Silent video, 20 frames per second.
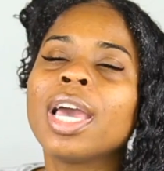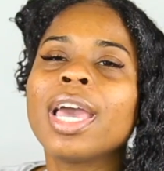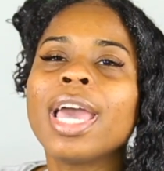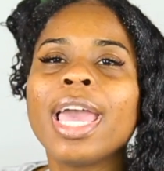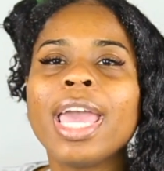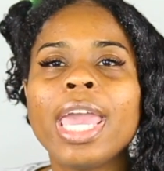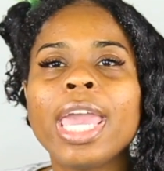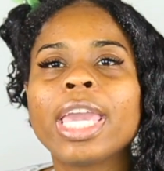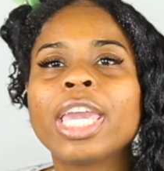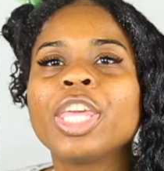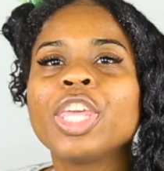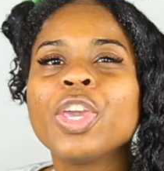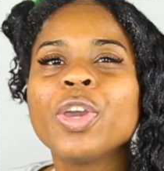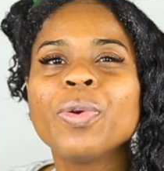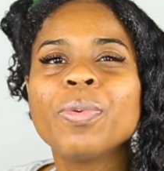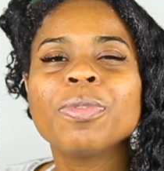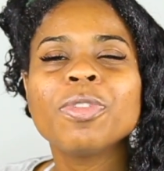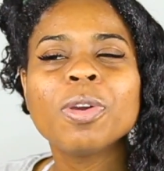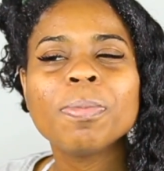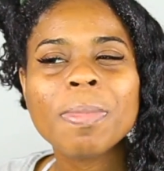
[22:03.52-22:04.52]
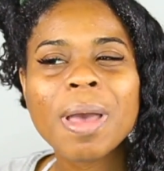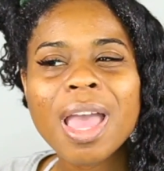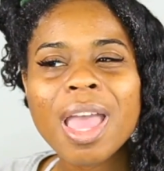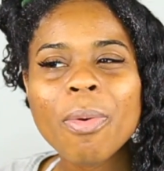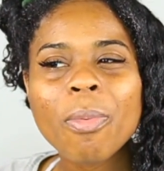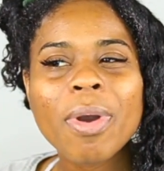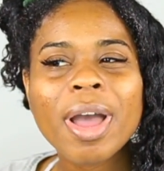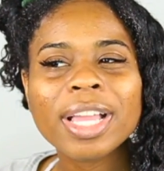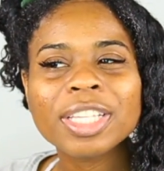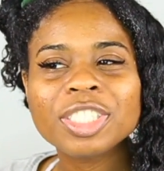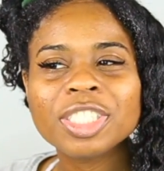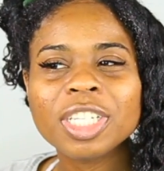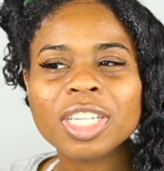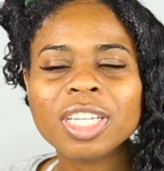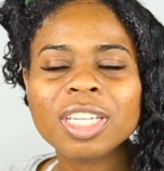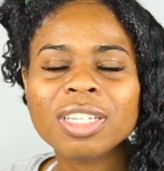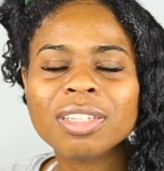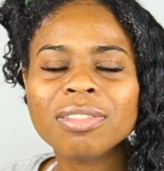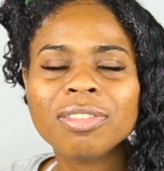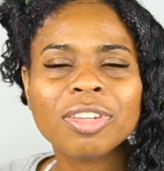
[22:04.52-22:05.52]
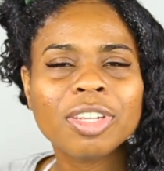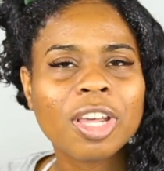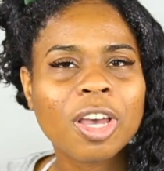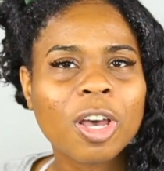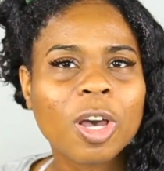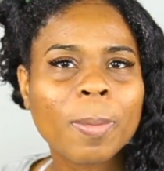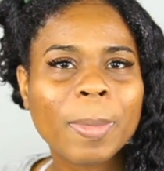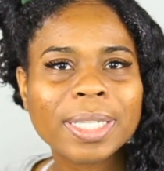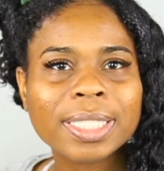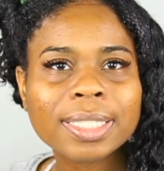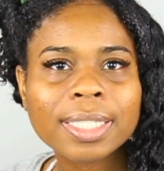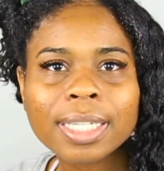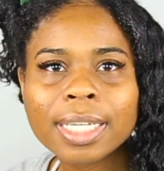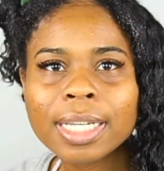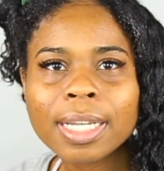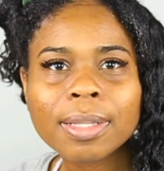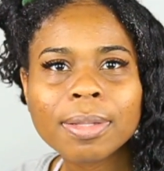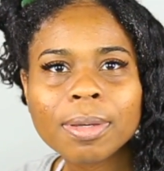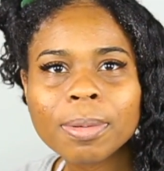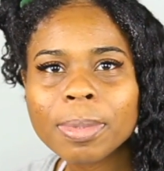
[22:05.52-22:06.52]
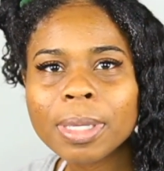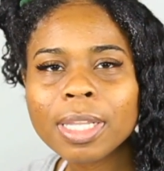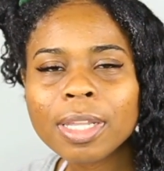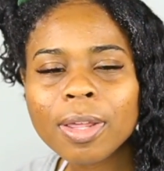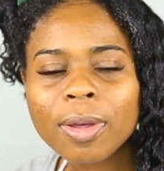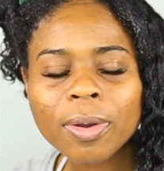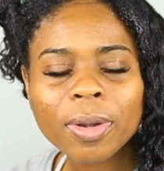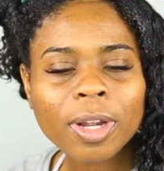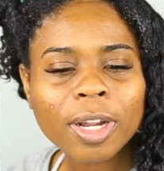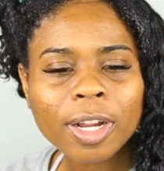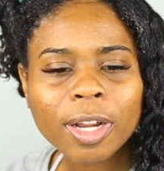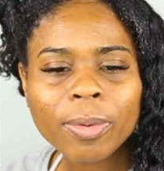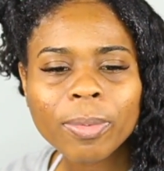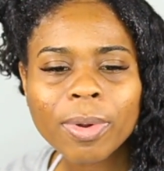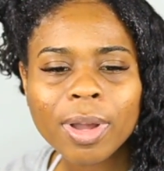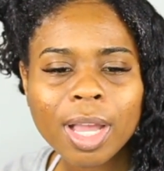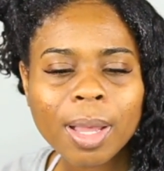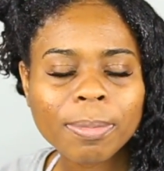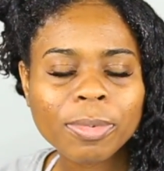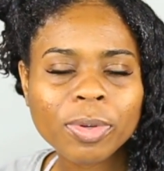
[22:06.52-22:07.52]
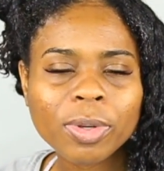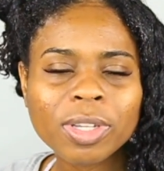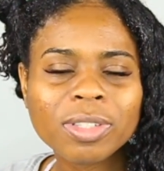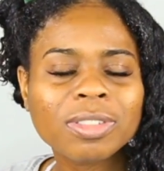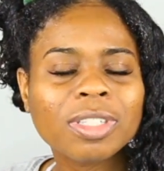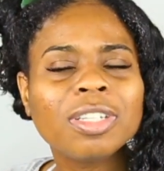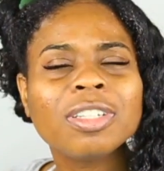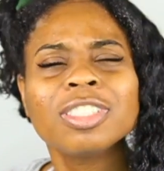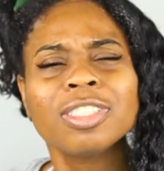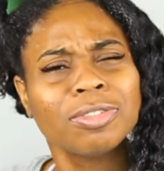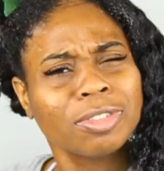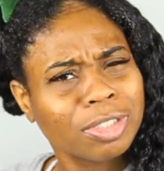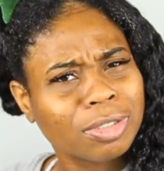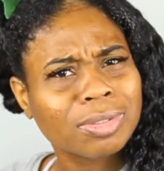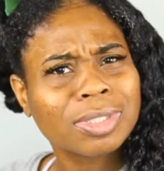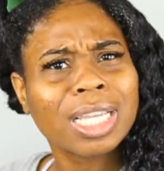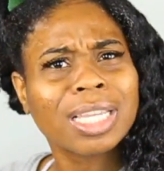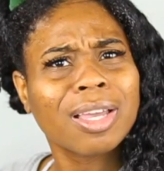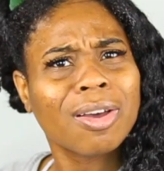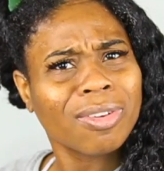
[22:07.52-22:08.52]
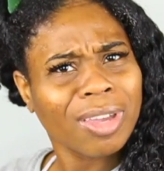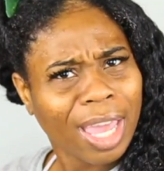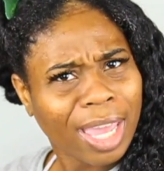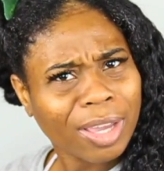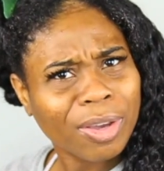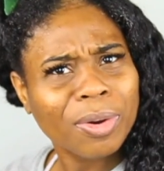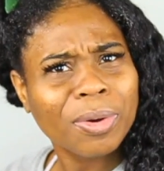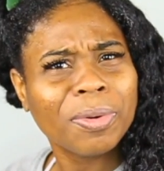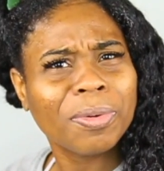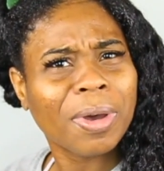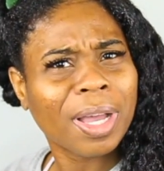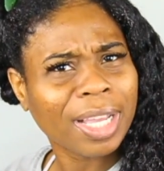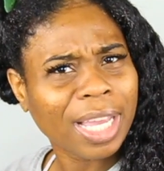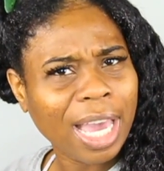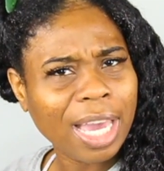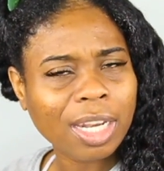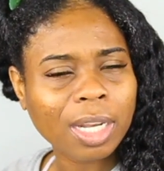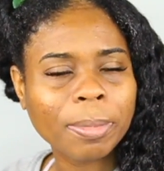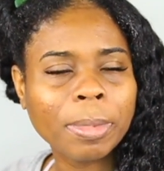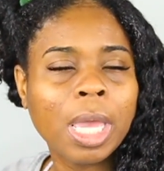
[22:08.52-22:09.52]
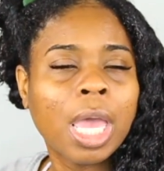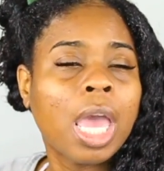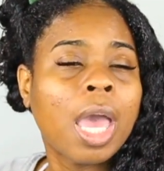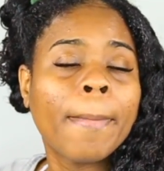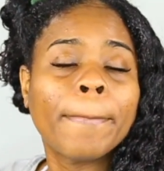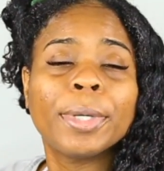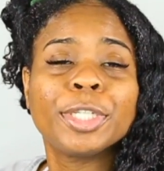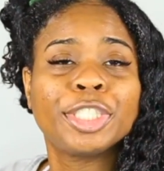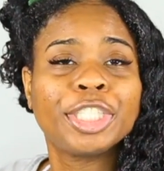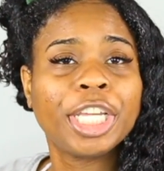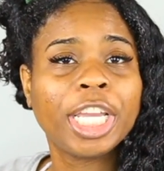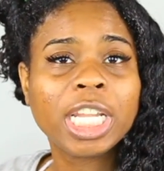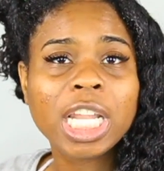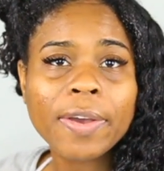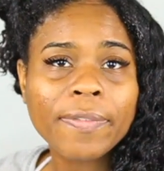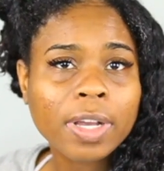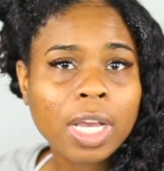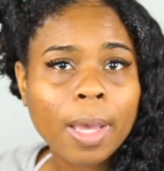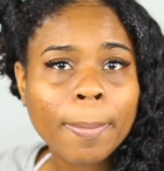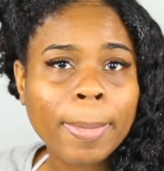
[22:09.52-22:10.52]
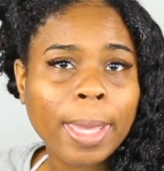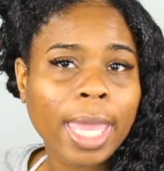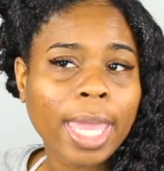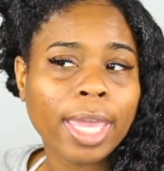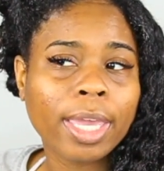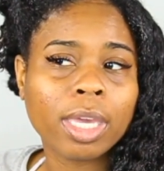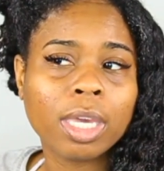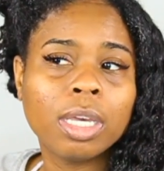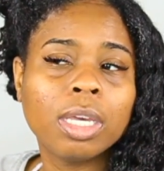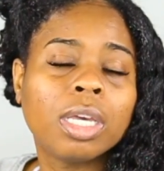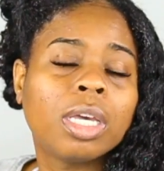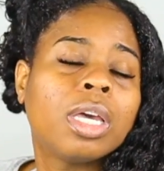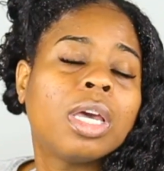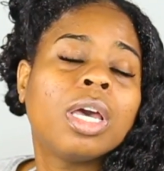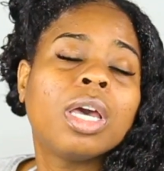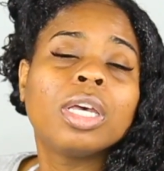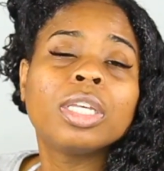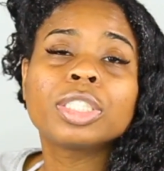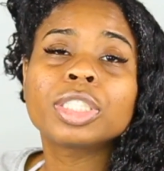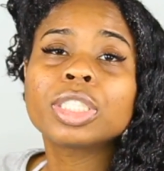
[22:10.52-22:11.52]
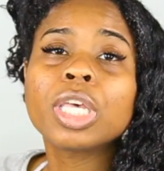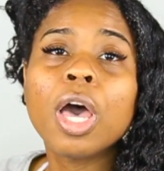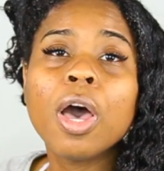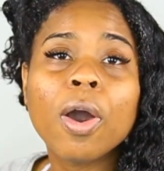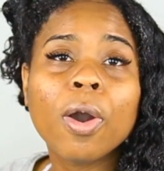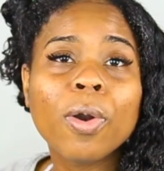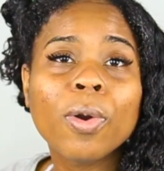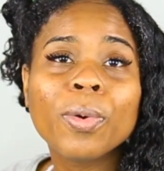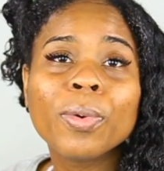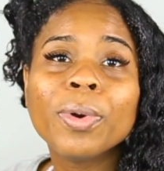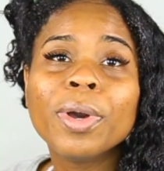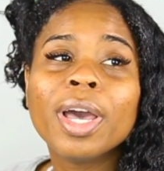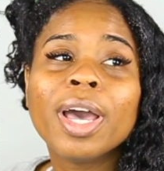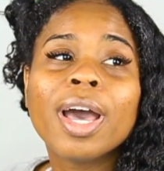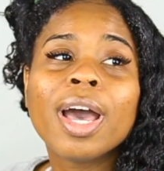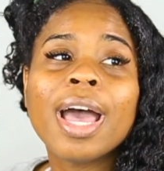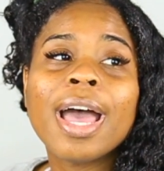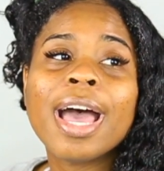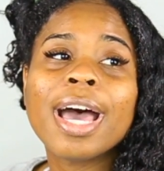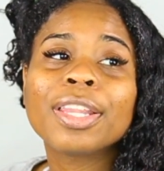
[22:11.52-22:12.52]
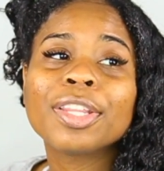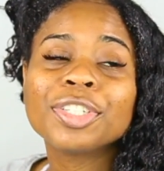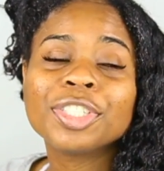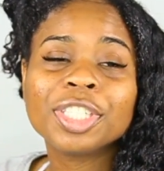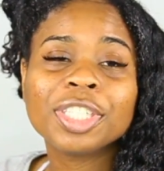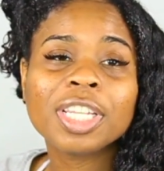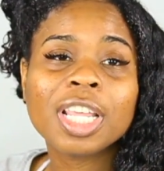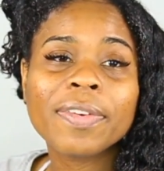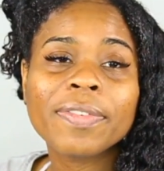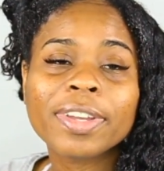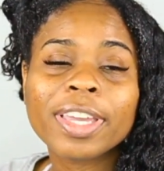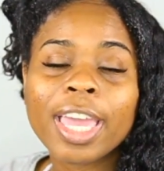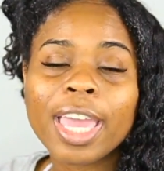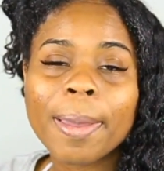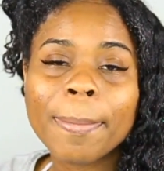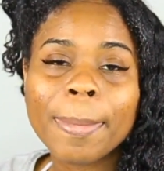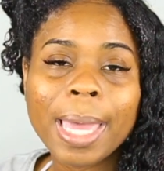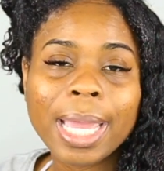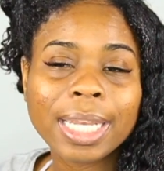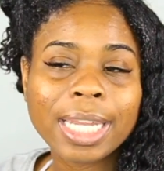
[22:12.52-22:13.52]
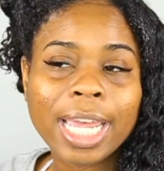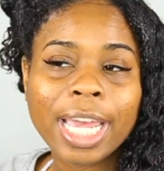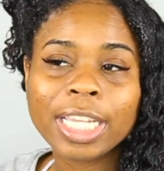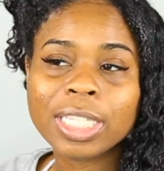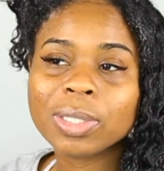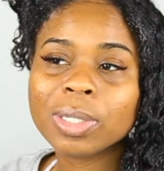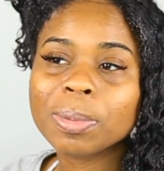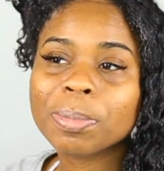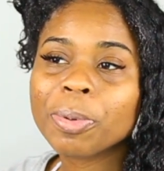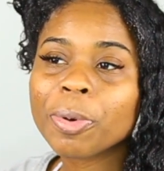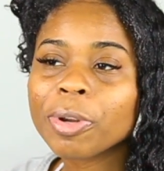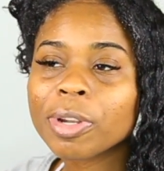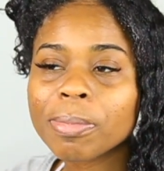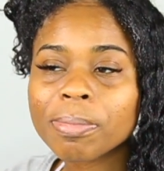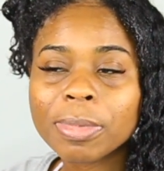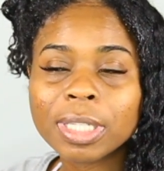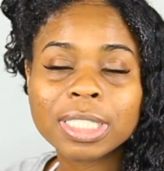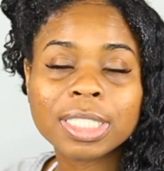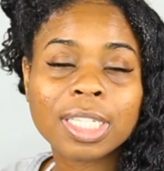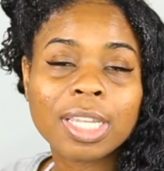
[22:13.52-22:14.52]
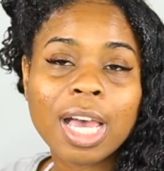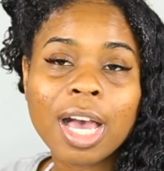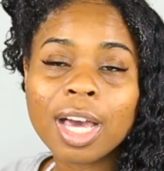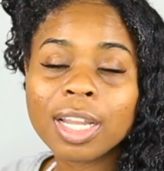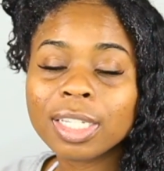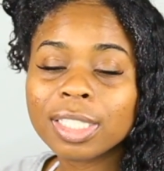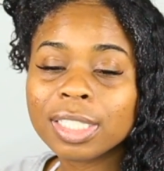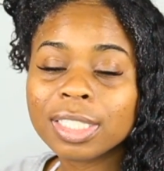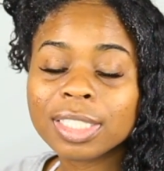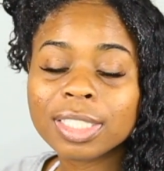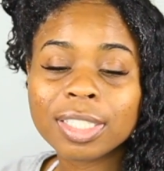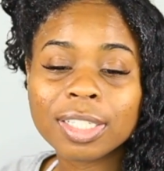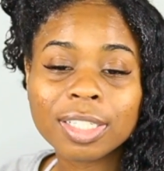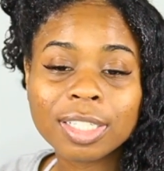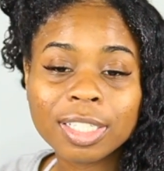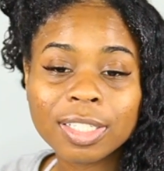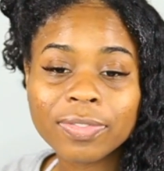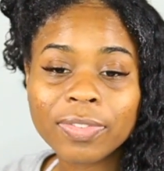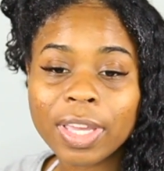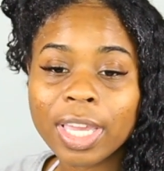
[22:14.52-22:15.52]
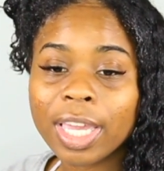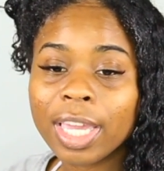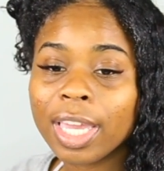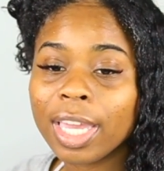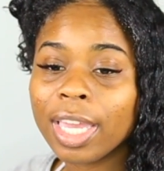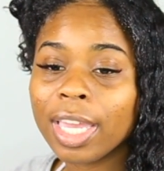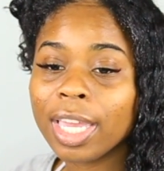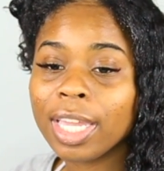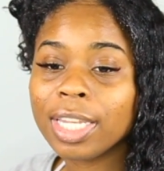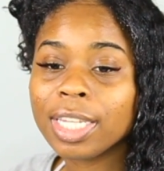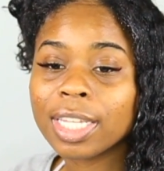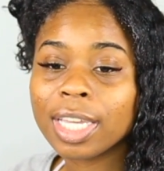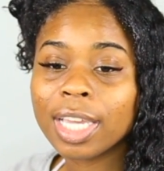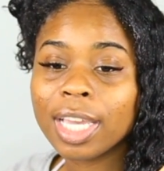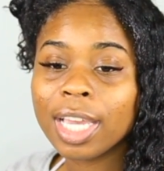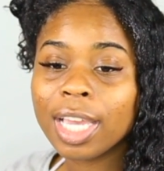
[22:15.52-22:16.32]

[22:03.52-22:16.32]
hey, can you mind watching, you know, my son a little bit longer while I'm doing? She was like, okay, cool, I got him. But she ain't never come back. So after she never came back, they had to report him missing, all this stuff, and